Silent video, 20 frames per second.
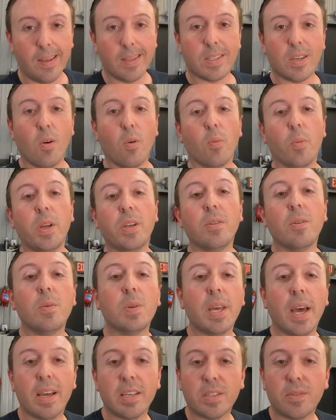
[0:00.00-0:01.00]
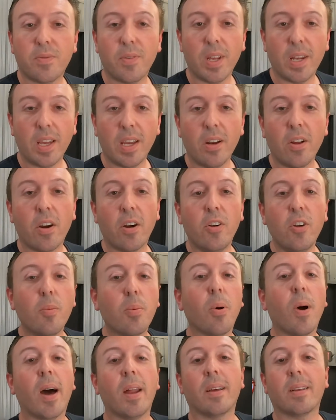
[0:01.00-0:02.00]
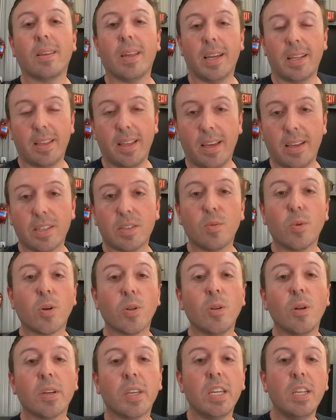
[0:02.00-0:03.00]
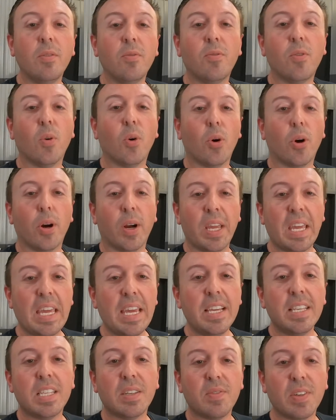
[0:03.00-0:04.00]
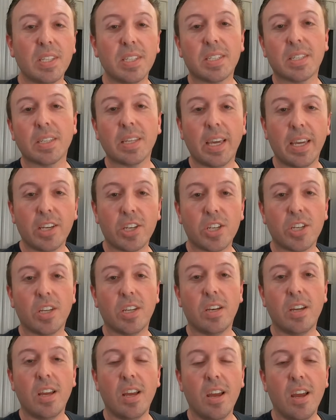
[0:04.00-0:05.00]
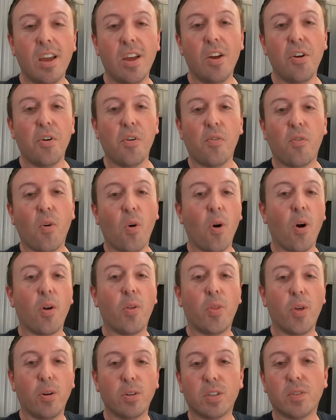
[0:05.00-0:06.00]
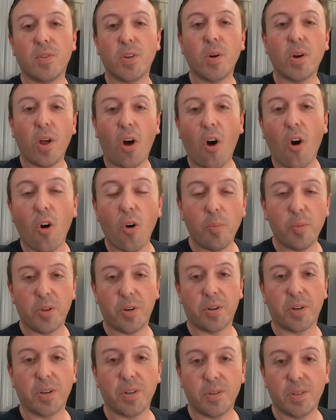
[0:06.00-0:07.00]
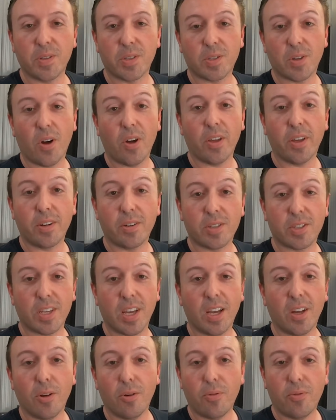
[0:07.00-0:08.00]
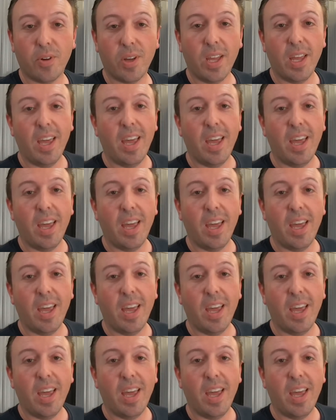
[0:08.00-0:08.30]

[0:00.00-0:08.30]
So when we do test fitting on a new product like this, we're looking for ease of installation for those of you at home that are gonna install it yourself,